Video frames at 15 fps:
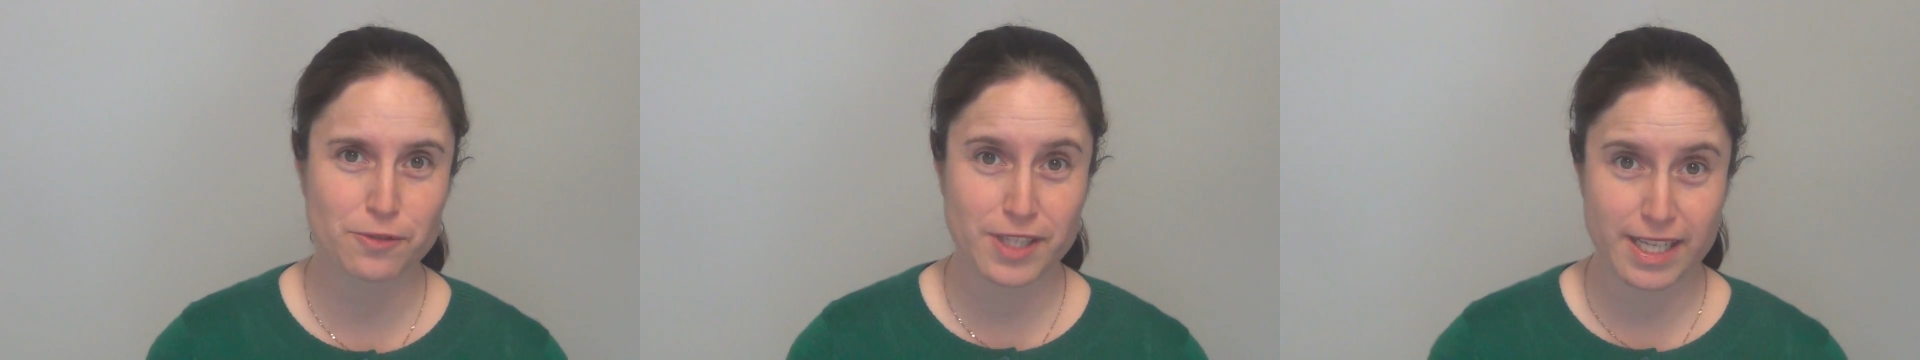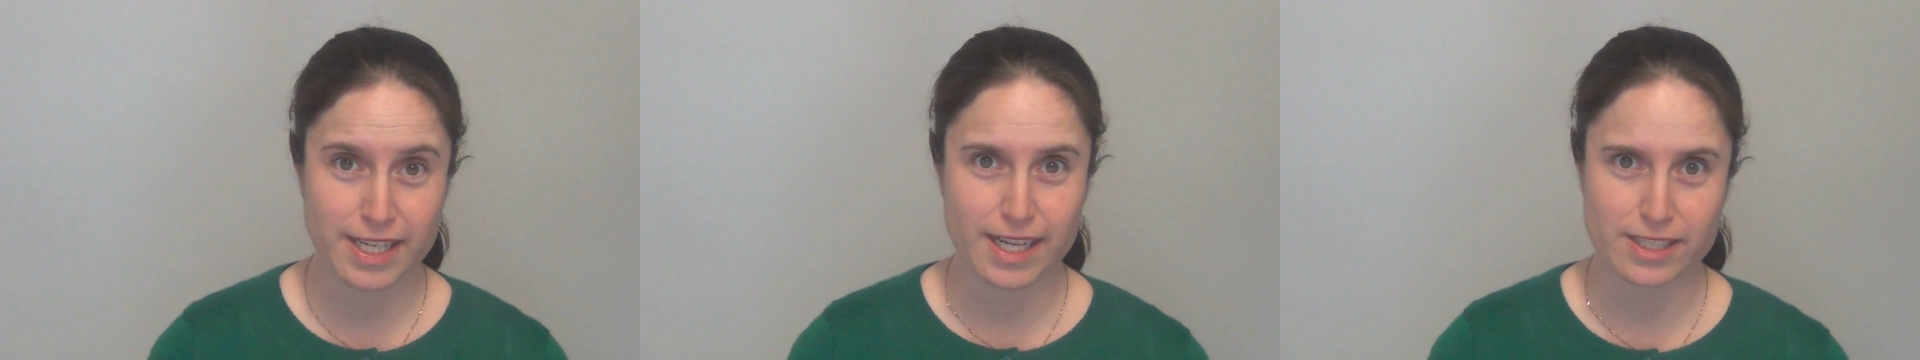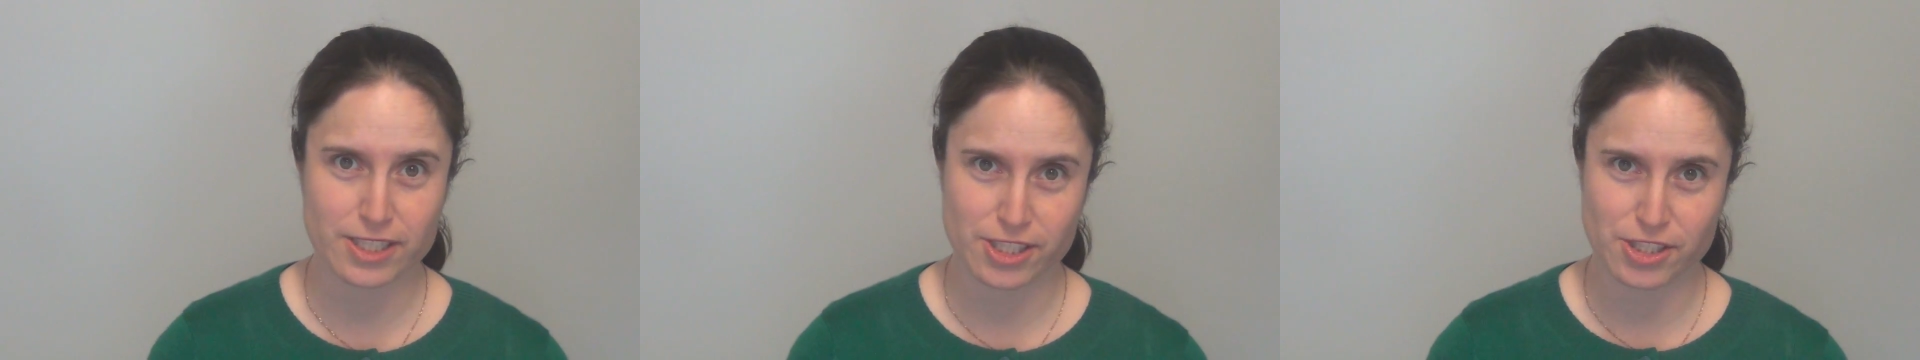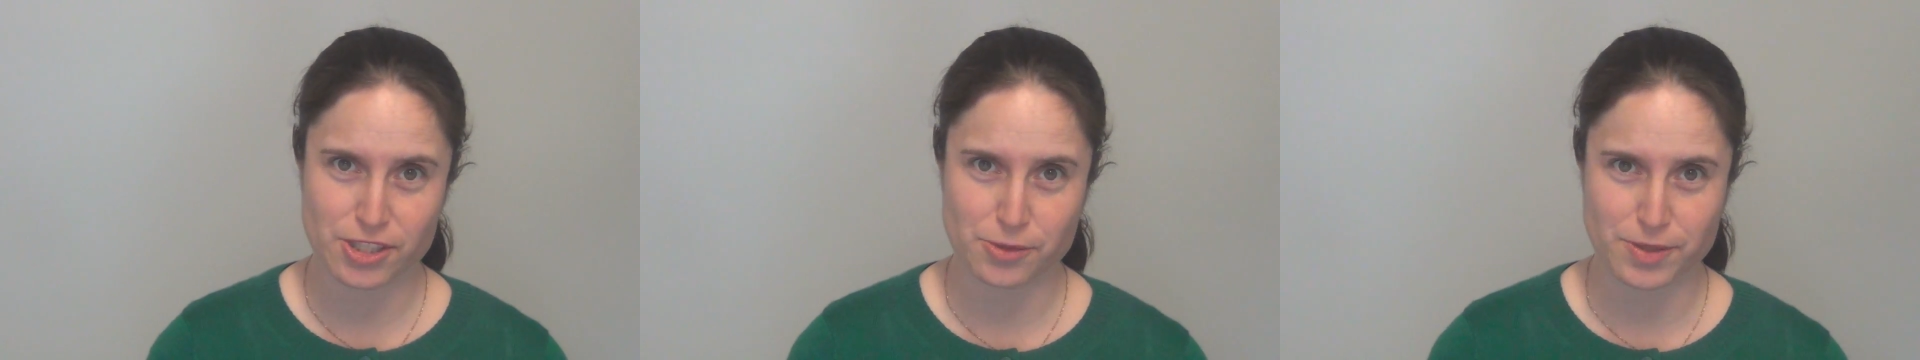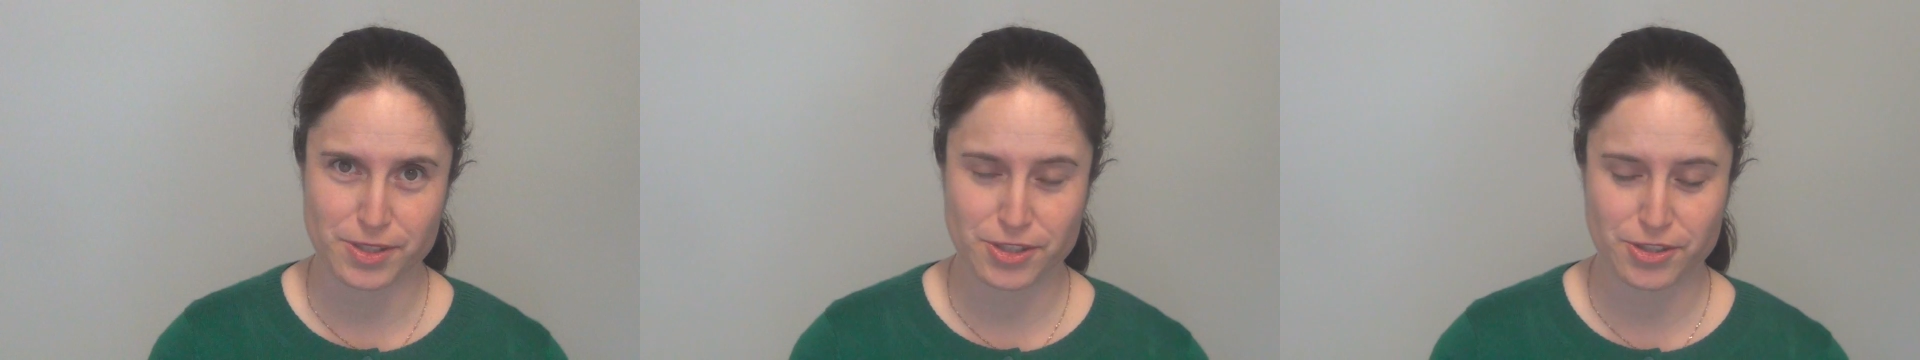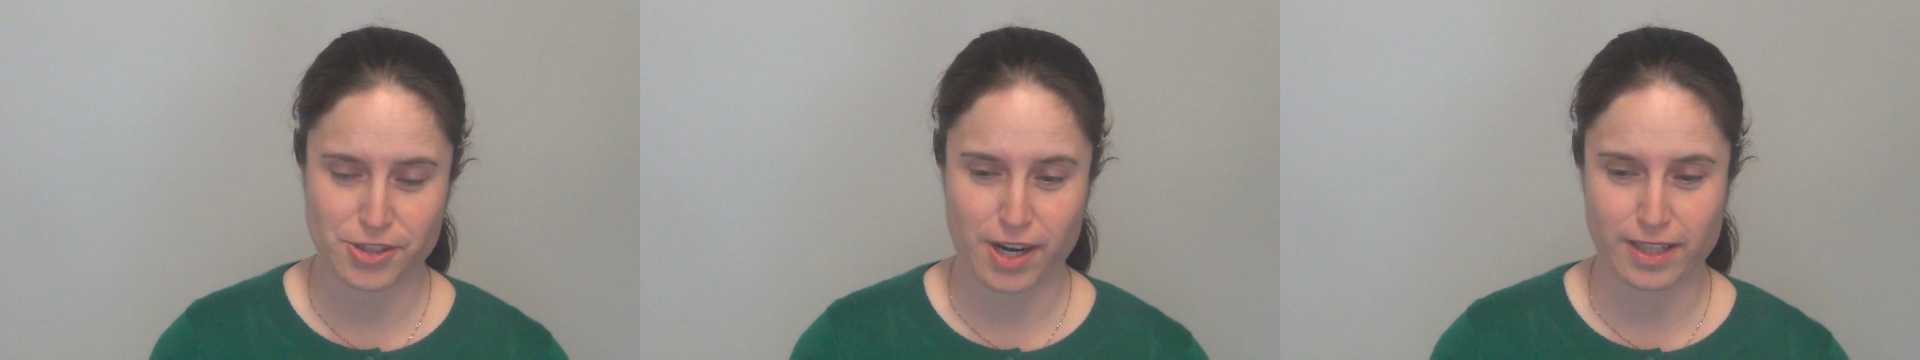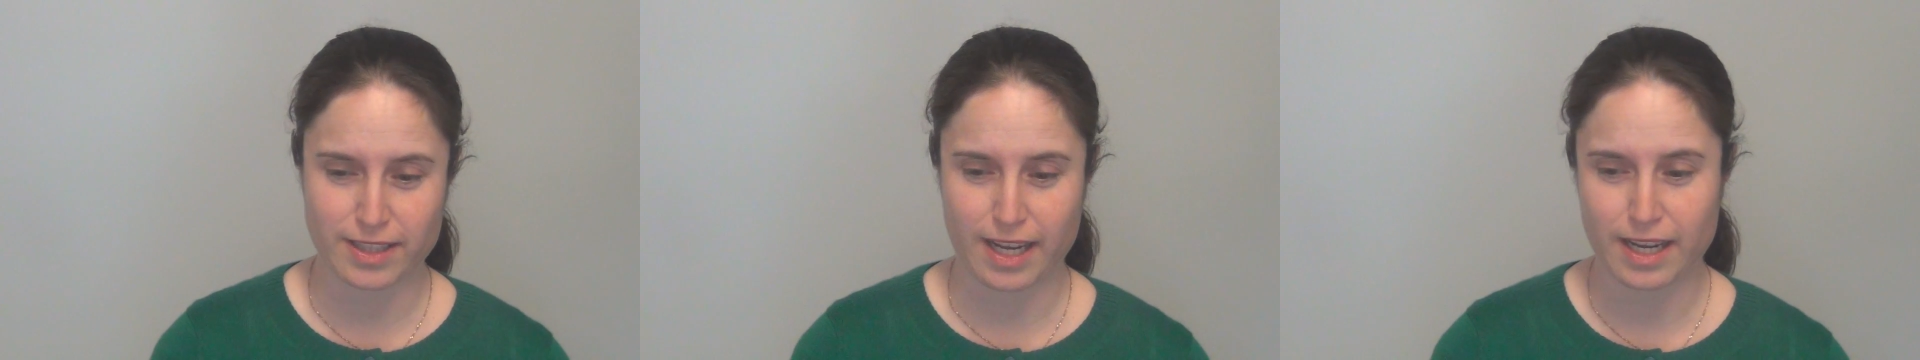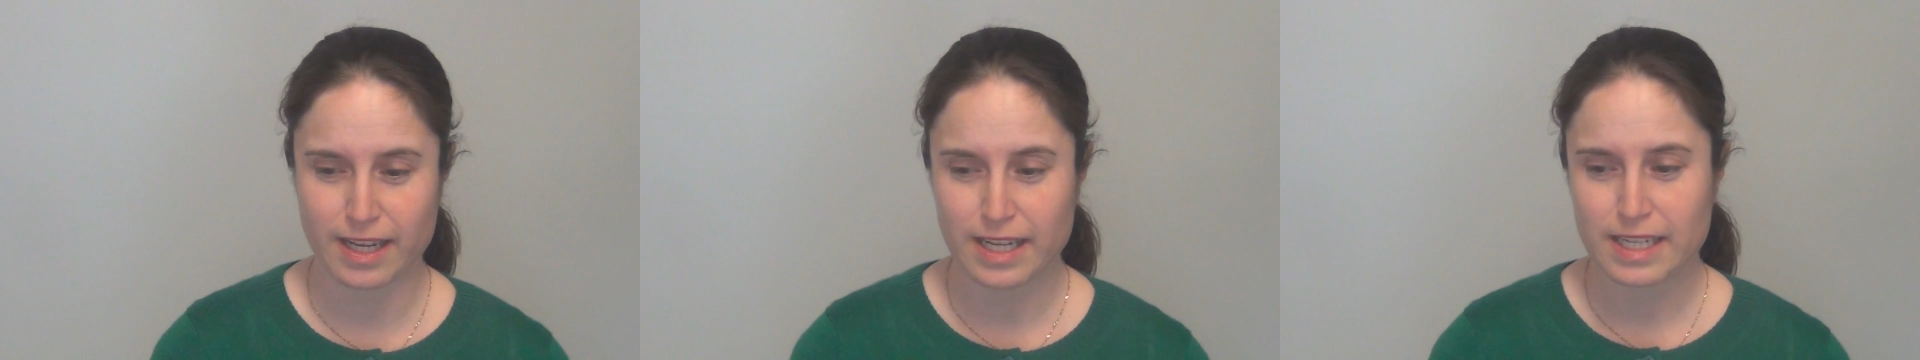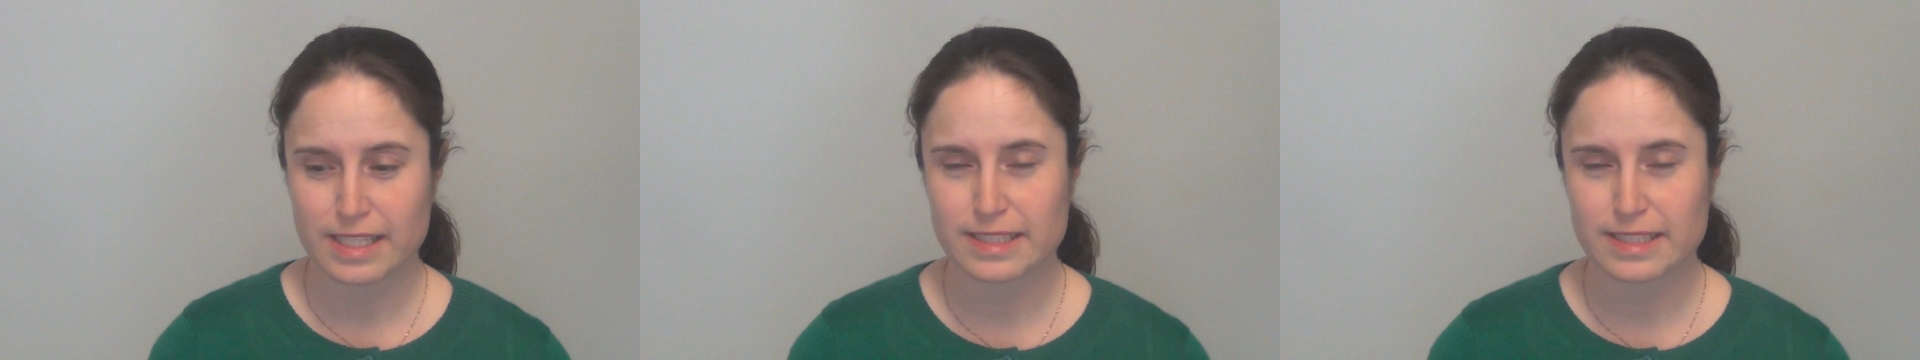of connection to Australia.